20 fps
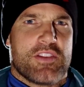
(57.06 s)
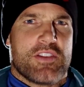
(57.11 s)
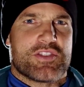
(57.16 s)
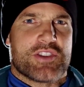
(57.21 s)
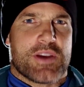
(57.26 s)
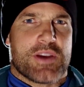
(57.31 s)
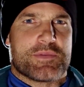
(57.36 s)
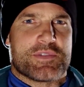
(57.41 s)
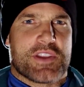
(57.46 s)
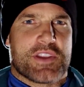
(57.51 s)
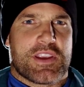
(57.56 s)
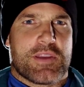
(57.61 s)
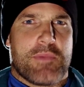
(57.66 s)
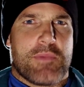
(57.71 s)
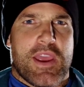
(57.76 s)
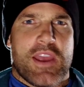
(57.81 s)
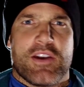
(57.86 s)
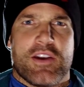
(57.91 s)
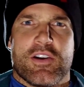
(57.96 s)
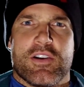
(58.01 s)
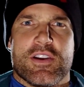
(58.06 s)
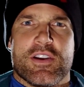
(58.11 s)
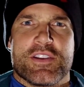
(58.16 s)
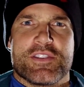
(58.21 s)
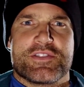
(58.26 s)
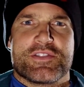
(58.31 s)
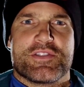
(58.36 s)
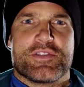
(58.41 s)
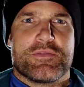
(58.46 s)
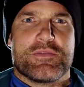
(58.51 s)
of the jobs of the commander
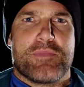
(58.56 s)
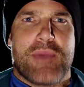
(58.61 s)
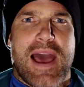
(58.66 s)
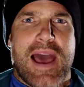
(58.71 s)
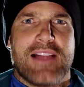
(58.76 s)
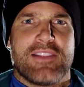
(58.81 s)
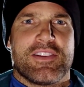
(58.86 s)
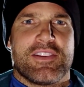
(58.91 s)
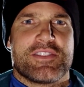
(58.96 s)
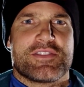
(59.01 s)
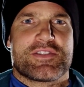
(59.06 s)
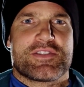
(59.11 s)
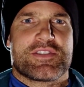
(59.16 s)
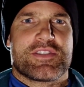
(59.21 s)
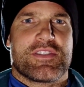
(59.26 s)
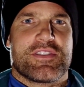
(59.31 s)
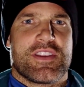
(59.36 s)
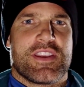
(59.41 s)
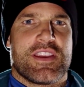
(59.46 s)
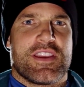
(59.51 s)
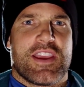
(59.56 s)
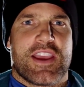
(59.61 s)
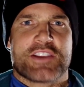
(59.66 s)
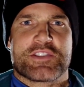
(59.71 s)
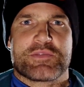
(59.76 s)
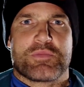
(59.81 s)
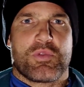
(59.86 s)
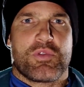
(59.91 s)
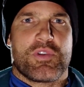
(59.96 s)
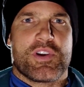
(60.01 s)
is to balance the
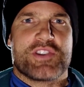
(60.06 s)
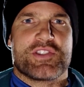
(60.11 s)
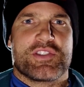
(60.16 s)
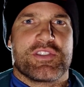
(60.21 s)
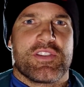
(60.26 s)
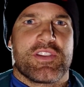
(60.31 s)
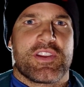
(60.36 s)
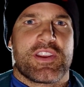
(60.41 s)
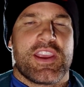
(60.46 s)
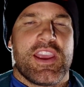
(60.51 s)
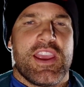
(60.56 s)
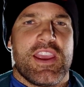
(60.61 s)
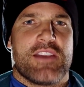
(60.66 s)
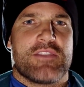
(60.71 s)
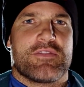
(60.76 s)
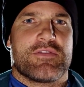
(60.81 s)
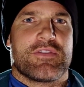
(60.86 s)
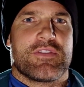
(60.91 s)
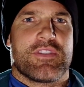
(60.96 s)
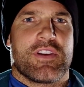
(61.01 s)
exploration of the cave.